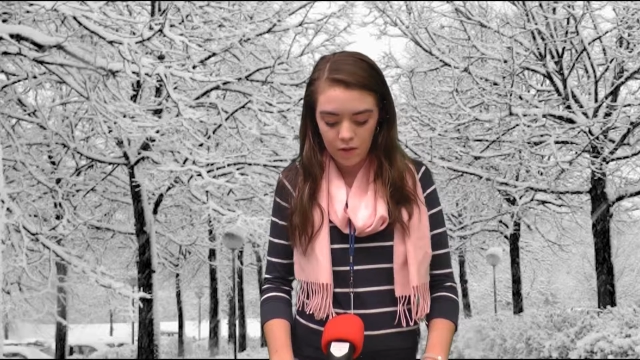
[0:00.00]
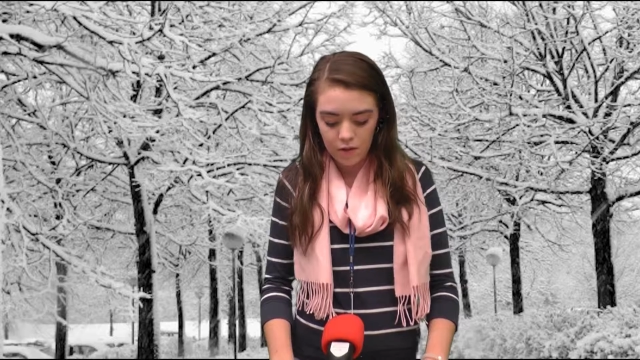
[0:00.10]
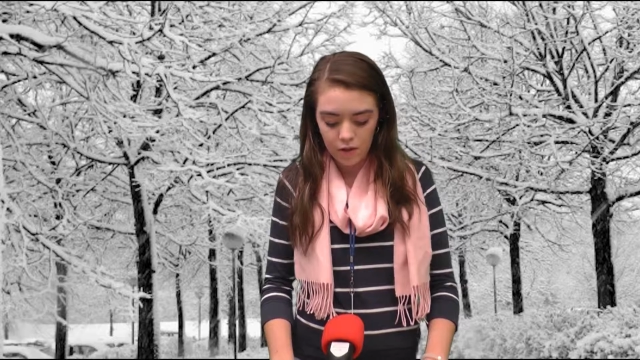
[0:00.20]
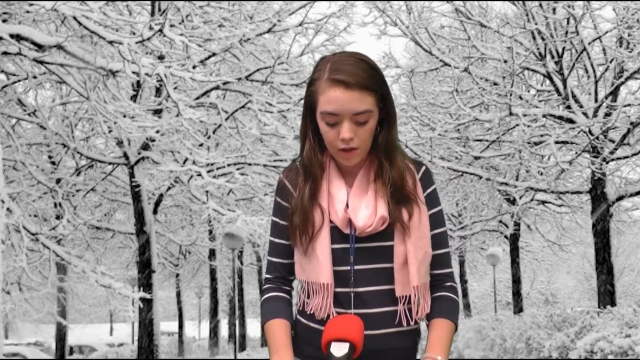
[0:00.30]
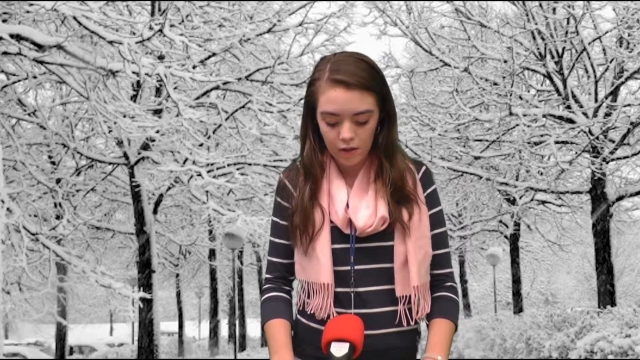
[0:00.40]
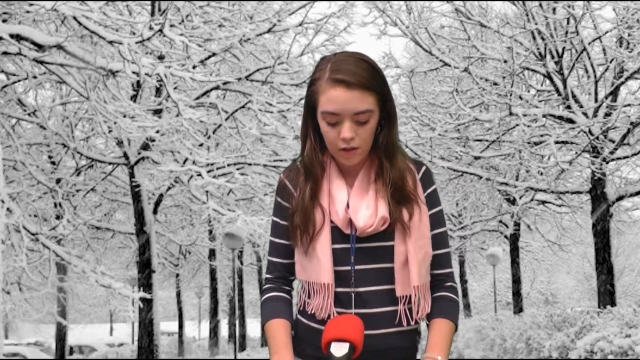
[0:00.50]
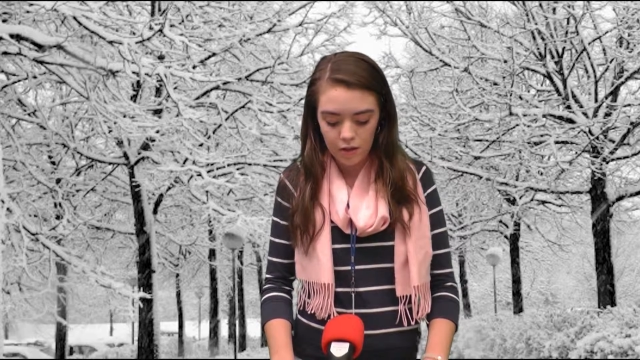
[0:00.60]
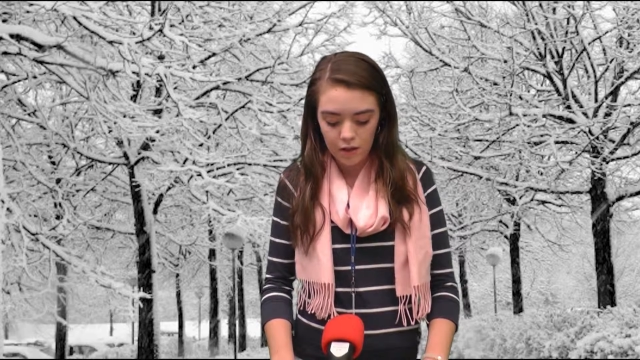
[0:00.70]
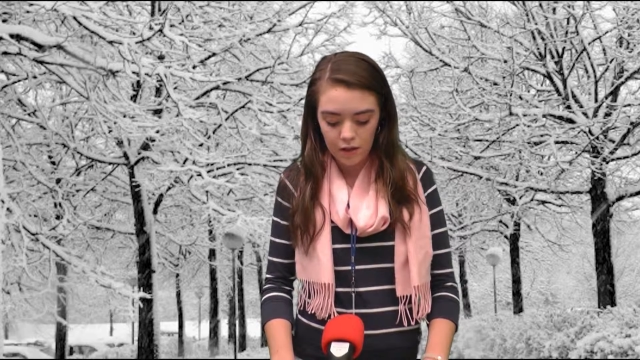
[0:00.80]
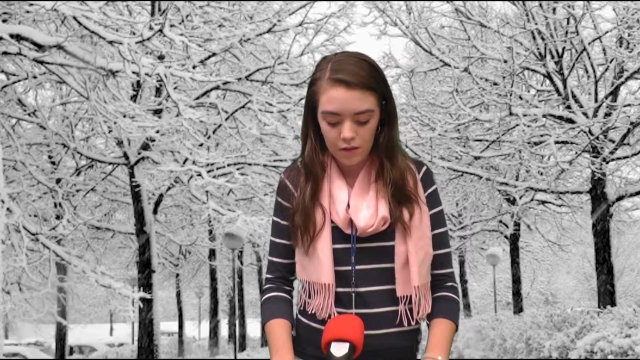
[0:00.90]
and soccer
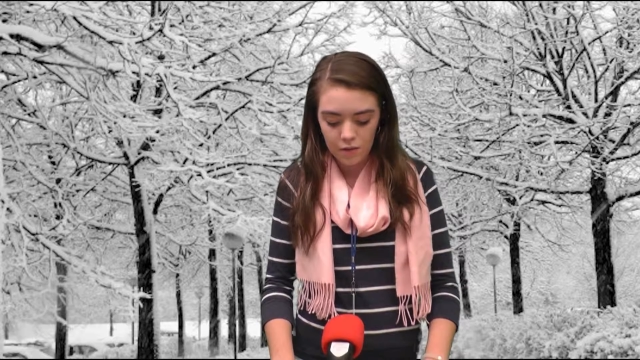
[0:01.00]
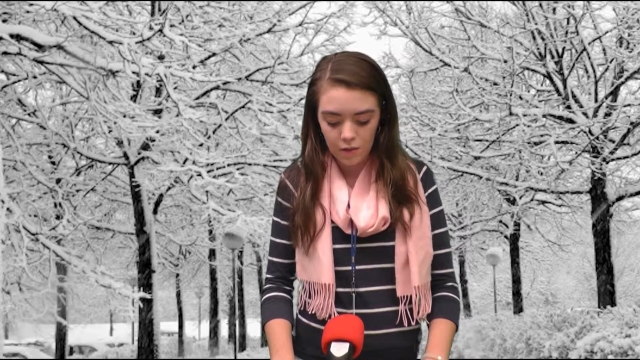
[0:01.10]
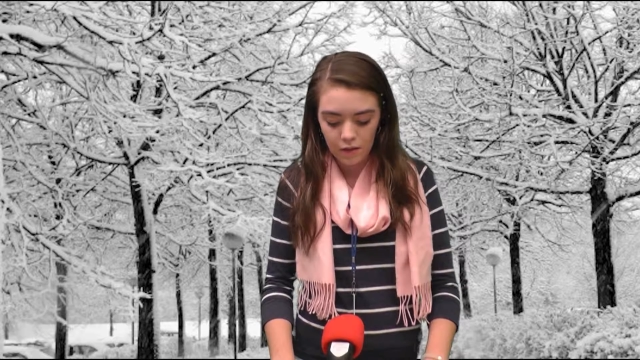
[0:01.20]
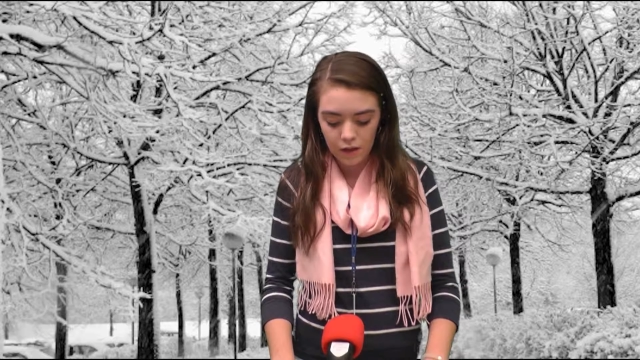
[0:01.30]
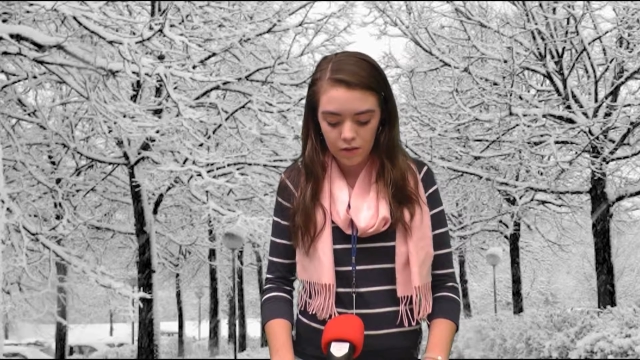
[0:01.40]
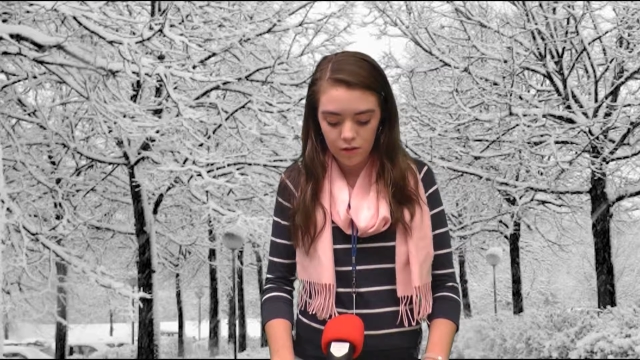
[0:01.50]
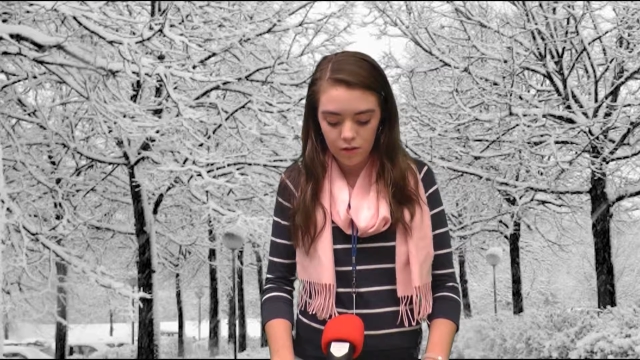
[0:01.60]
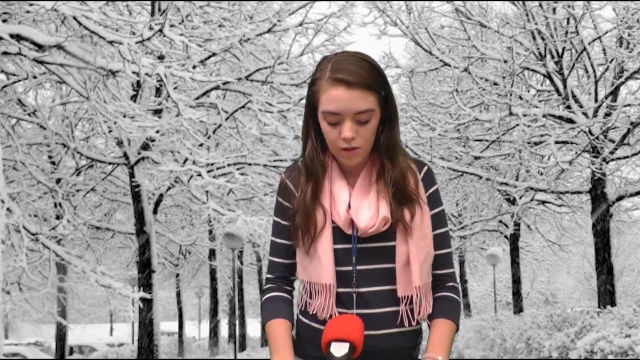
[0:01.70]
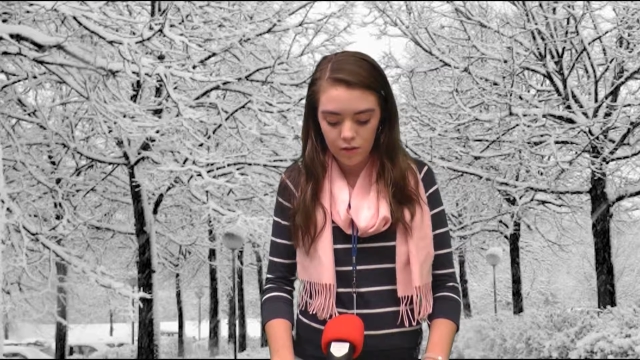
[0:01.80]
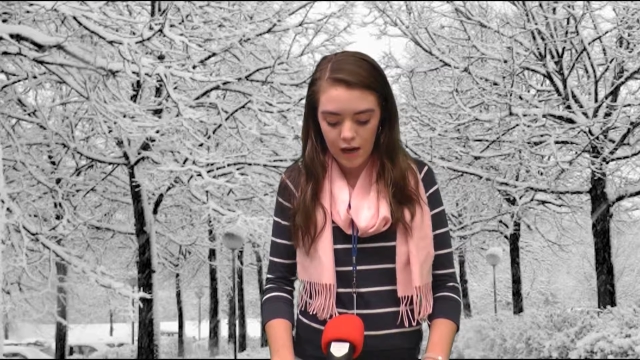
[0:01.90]
during indoor lunch.
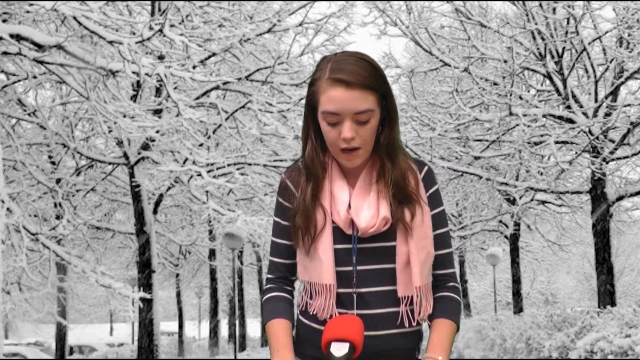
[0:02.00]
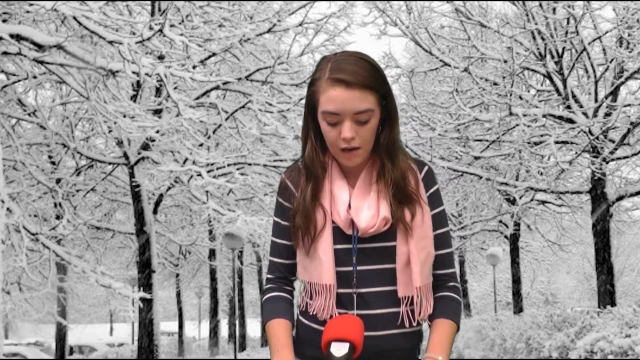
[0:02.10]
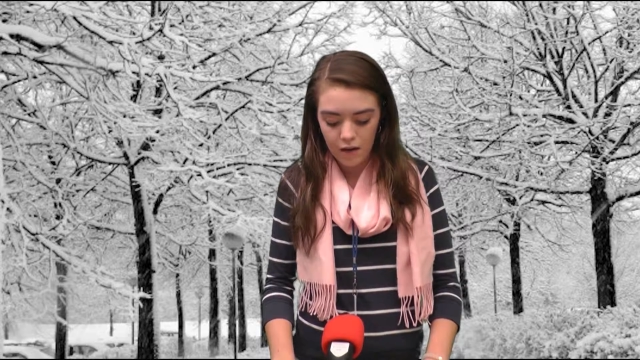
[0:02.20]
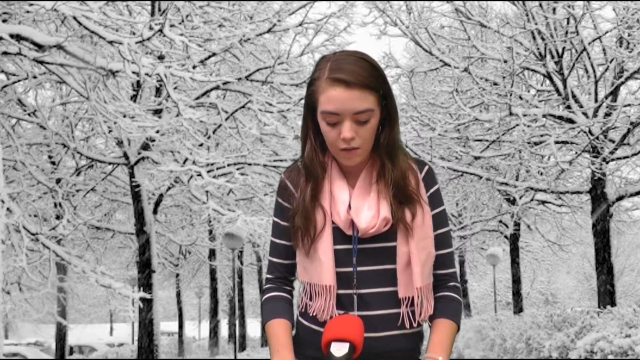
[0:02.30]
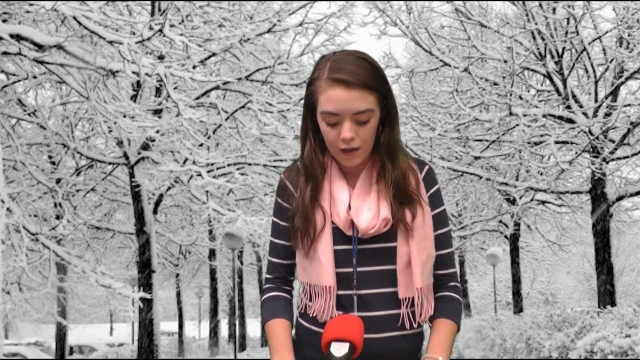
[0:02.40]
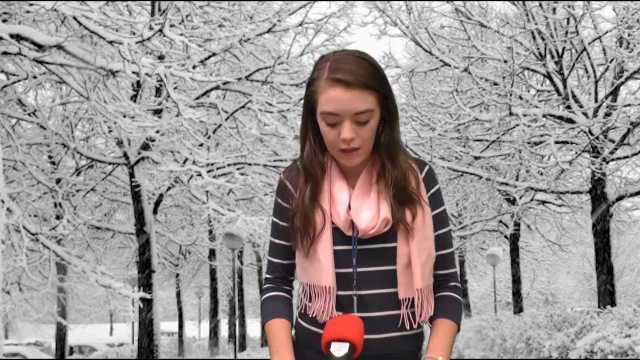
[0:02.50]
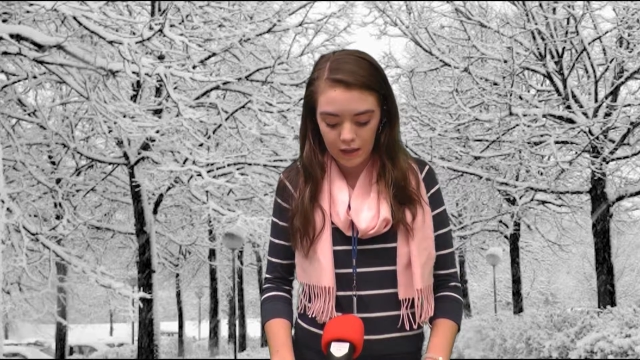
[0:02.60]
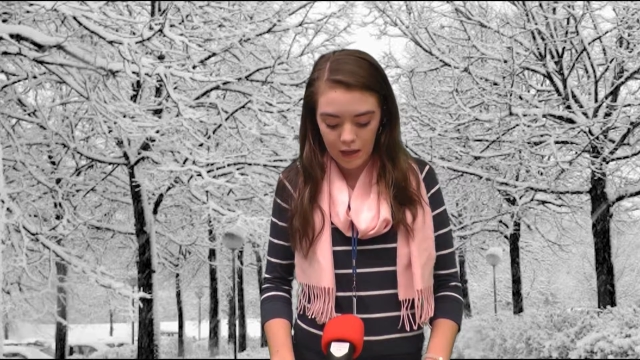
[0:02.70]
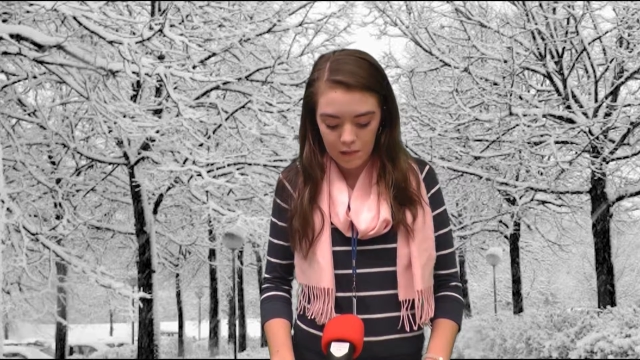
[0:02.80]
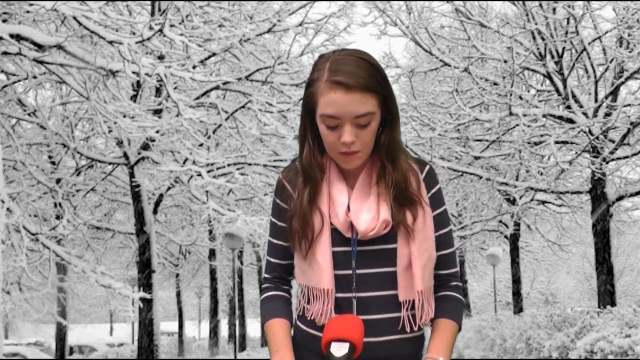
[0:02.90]
No tag or running
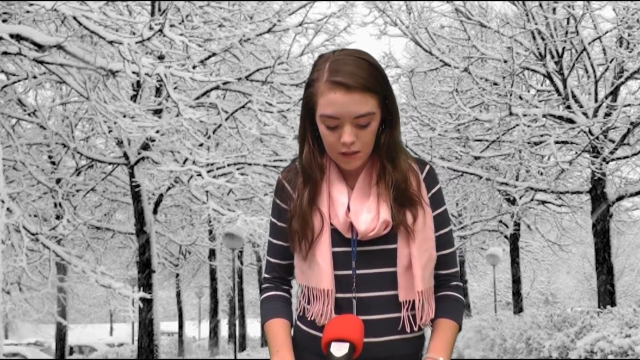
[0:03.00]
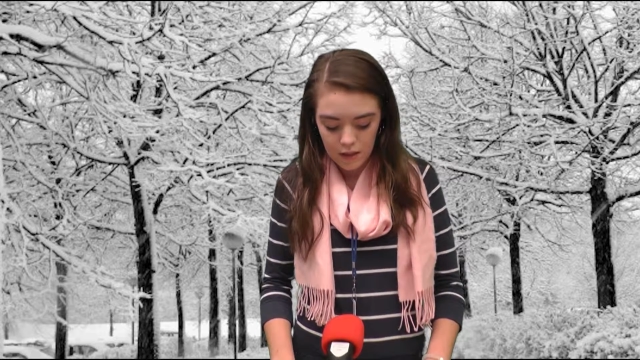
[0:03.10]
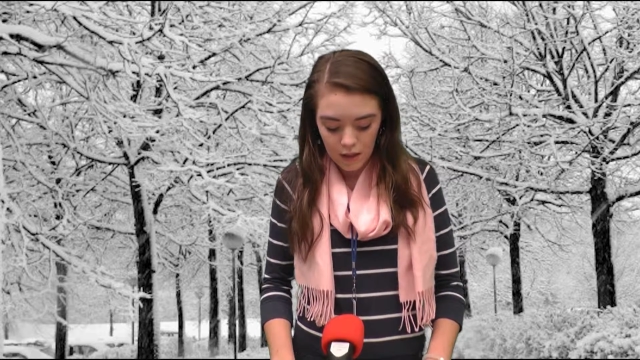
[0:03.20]
games.